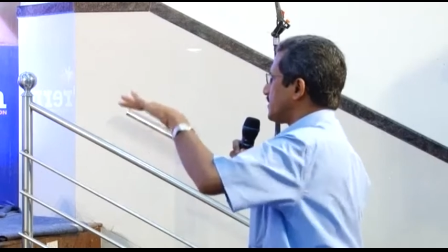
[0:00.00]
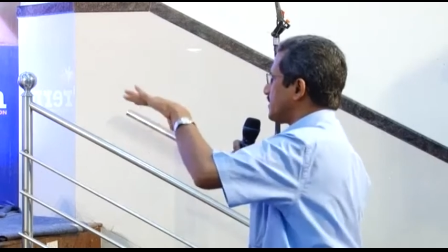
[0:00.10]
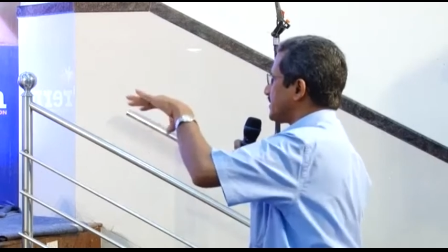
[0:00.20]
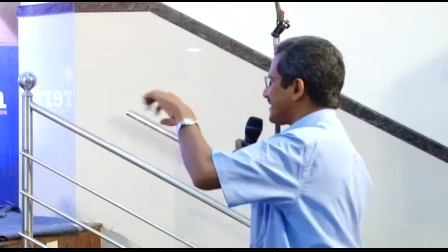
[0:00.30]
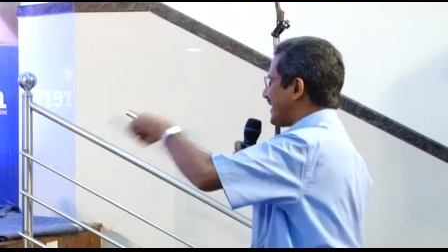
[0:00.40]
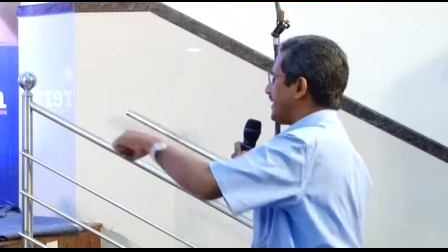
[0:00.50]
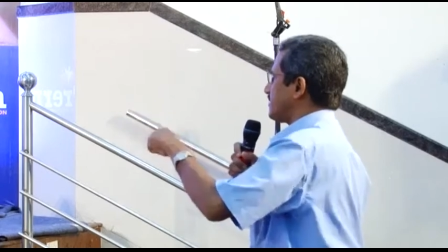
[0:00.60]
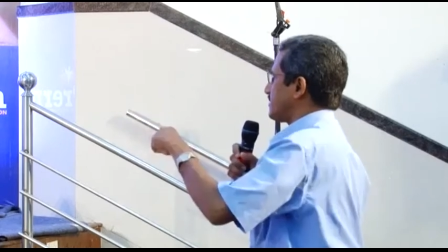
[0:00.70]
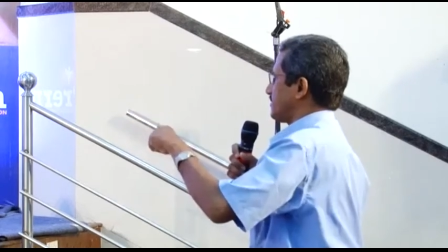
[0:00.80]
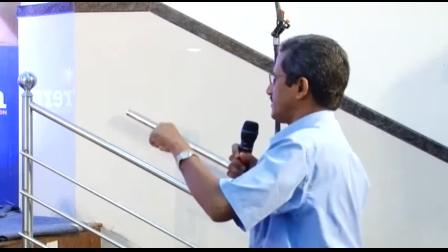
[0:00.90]
in
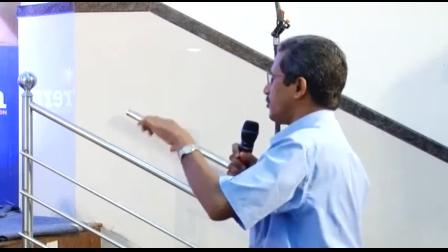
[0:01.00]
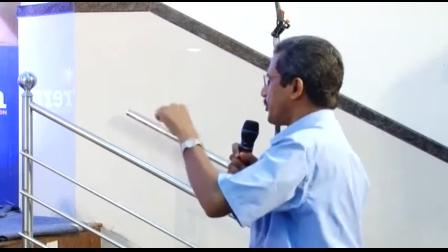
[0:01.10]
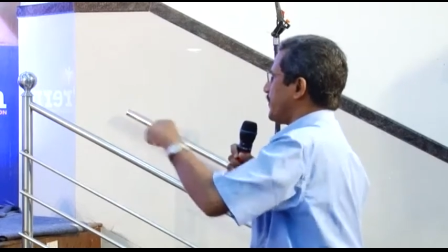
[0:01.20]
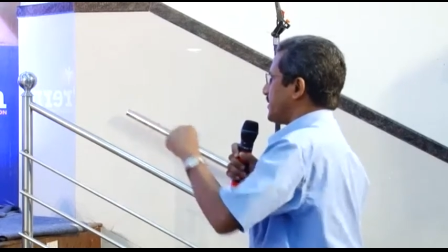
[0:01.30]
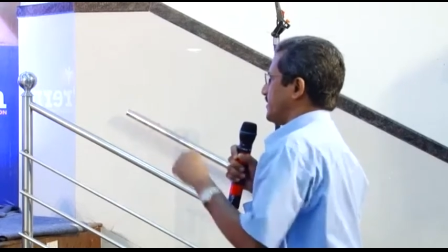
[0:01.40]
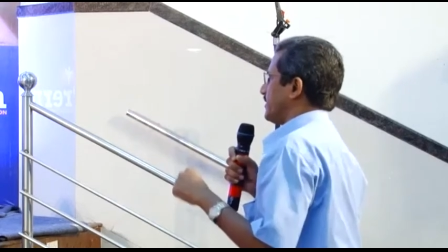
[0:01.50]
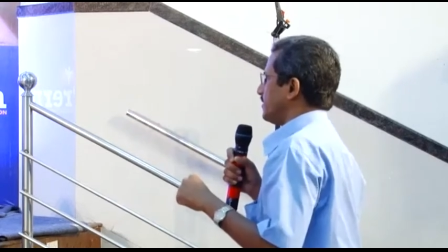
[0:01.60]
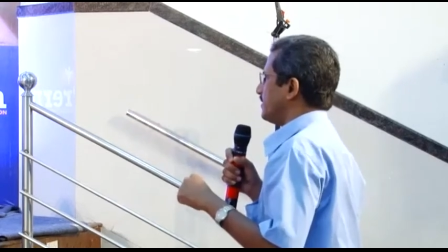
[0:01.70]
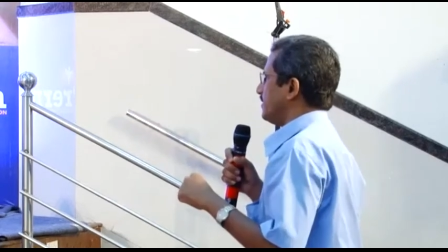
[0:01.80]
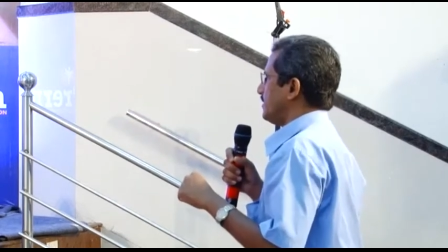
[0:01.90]
Chinese occupation?
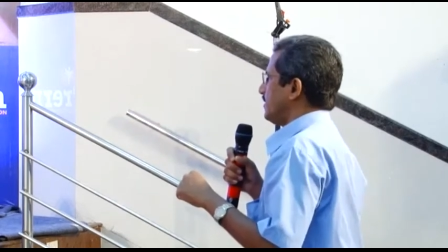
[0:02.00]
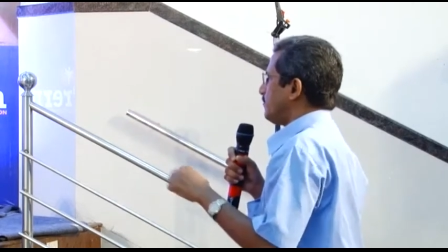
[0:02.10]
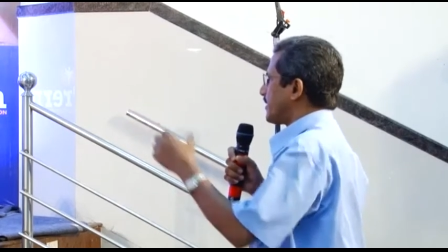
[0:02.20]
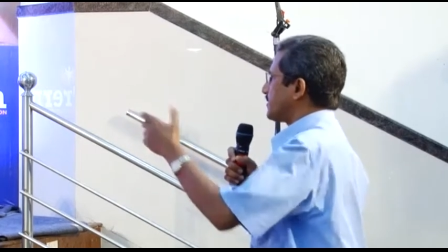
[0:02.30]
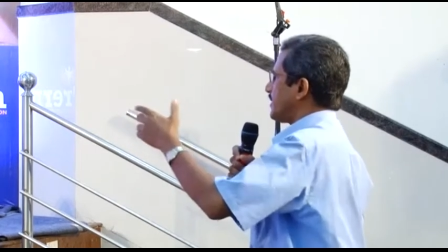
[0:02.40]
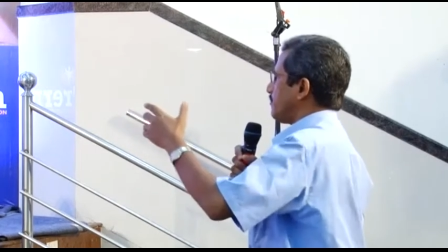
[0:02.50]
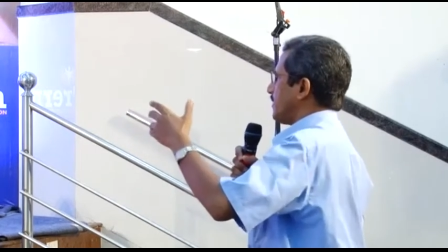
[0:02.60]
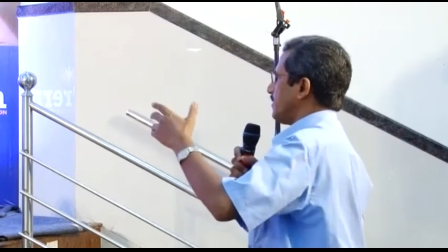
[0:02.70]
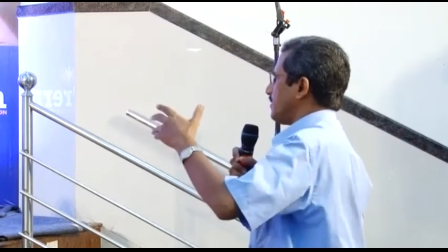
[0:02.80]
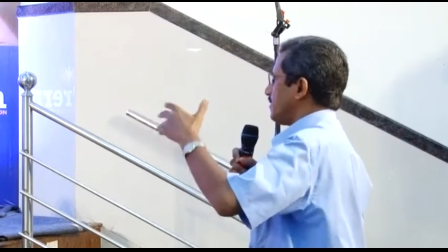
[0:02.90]
For
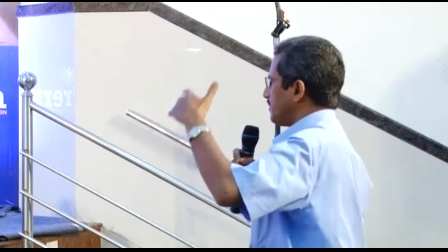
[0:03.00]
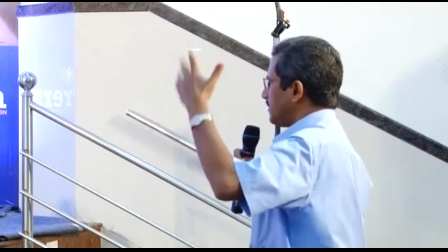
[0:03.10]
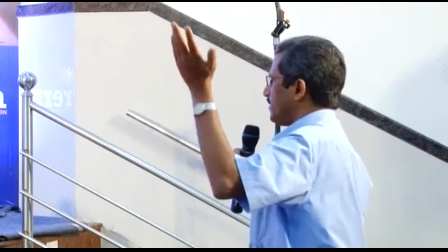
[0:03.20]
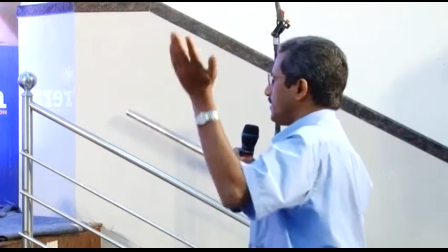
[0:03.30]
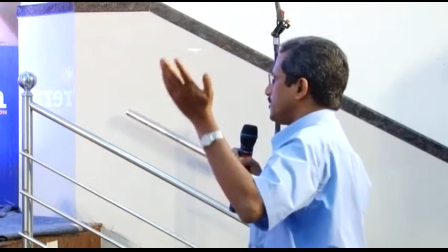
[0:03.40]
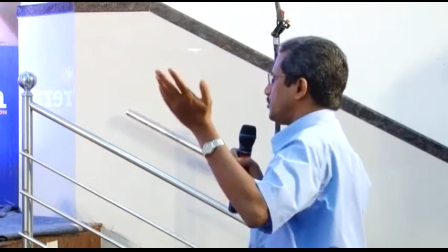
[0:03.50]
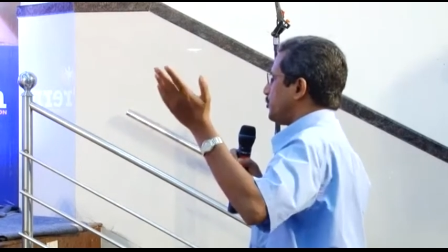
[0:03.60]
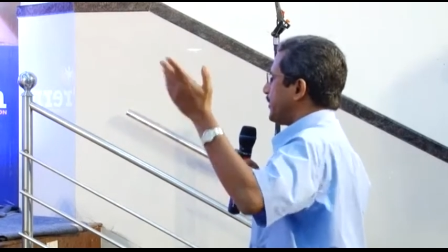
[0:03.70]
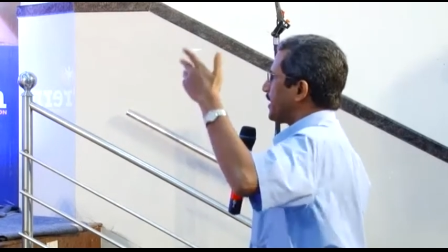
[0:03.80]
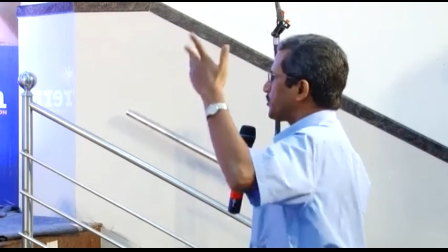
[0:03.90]
example,
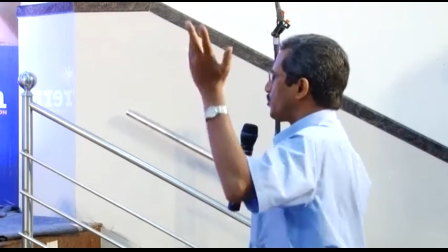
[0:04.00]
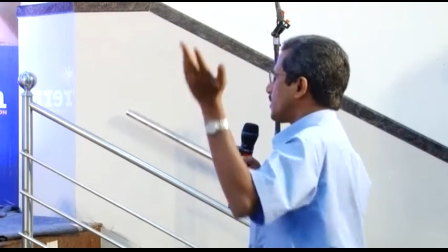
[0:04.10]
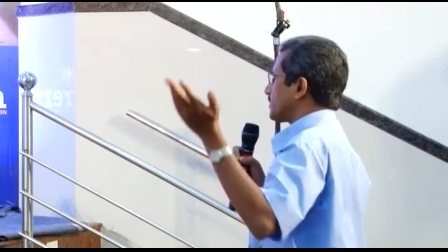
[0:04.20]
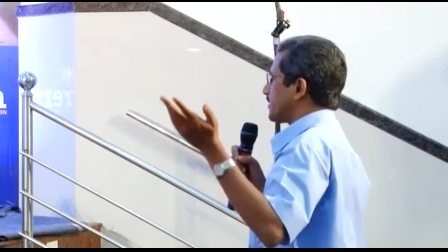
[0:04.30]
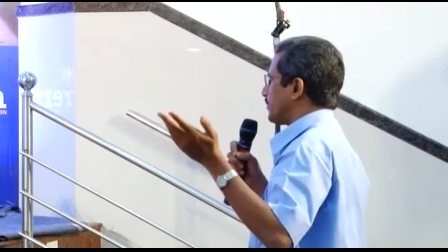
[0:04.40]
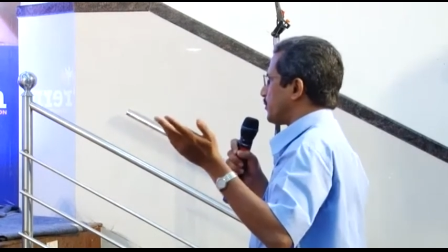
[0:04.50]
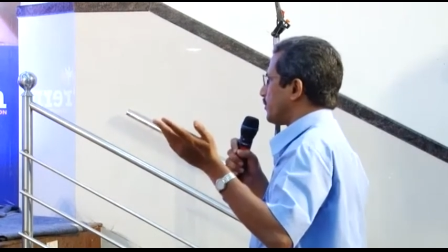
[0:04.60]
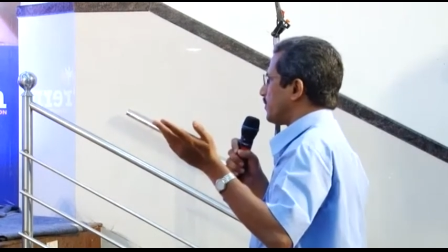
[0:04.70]
during Ashoka's time,